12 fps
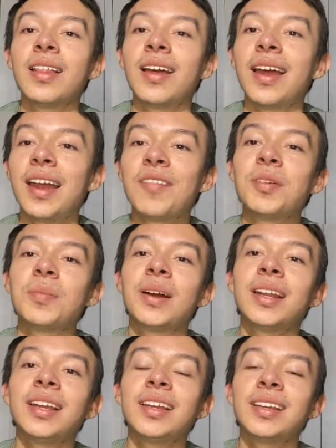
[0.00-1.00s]

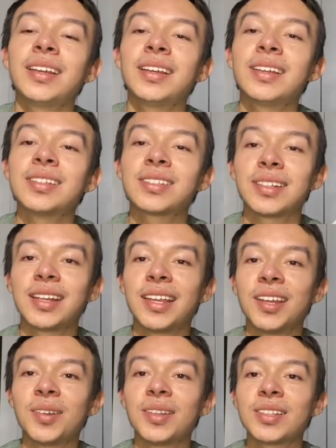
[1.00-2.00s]
everybody is gonna
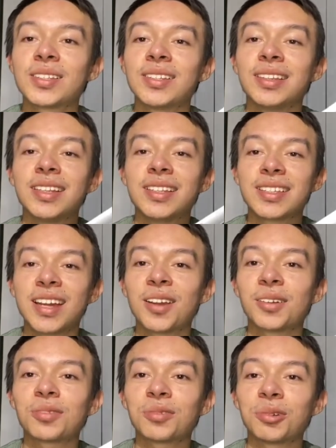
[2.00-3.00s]
hear this in the
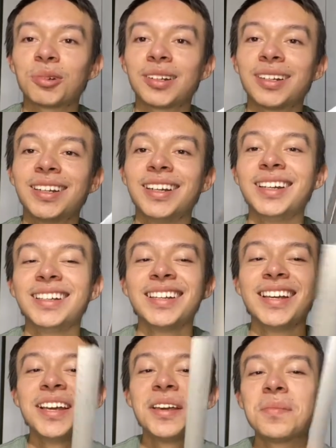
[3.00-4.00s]
entire floor
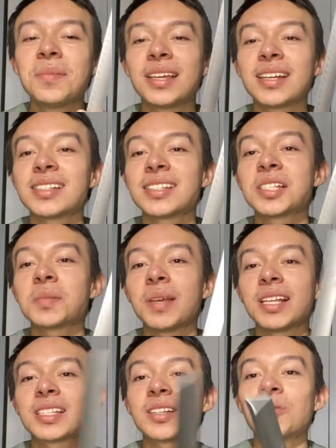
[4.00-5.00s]
because this
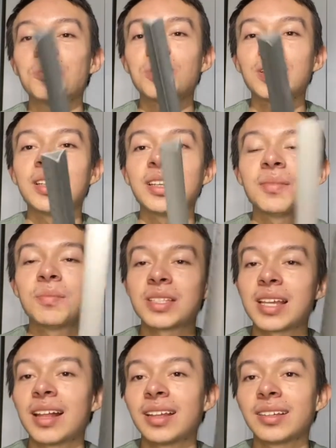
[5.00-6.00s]
makes a really
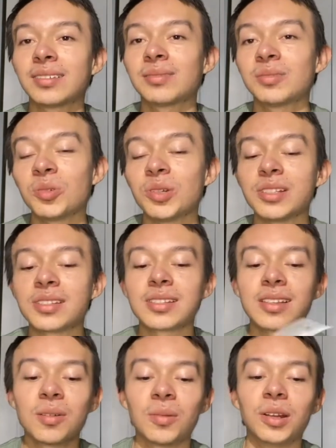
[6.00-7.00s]
metallic noise
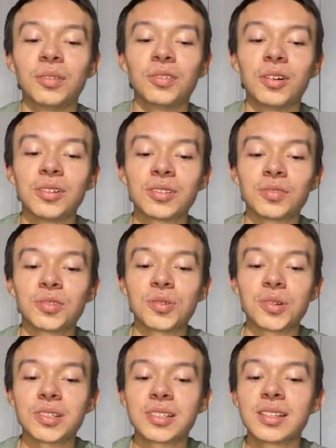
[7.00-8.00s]
when it falls, of
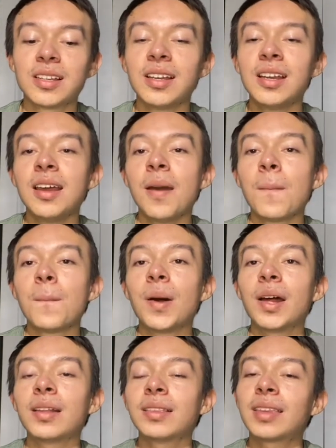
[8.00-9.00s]
course.
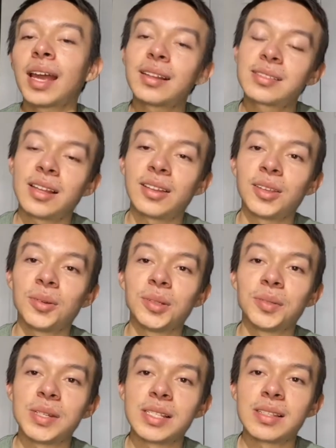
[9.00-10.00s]
But that's not the only
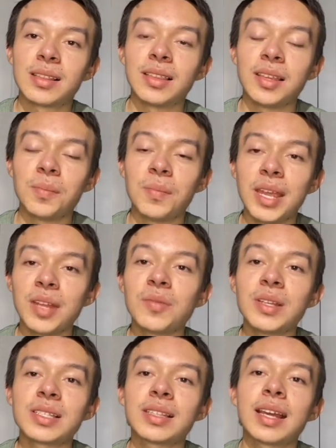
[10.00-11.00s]
reason. The main
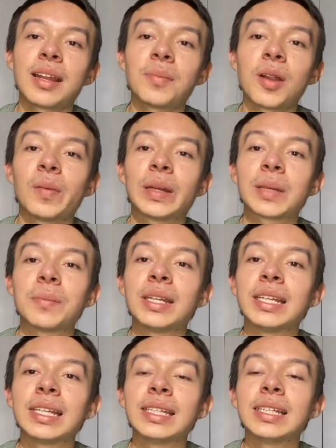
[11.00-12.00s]
reason that I'm not
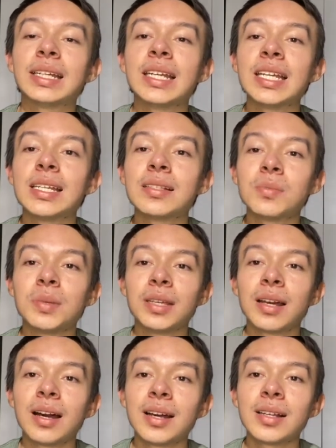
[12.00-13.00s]
recommending it is
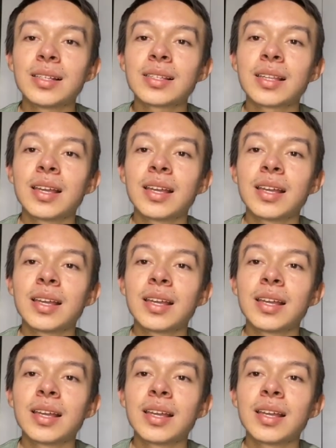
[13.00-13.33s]
because,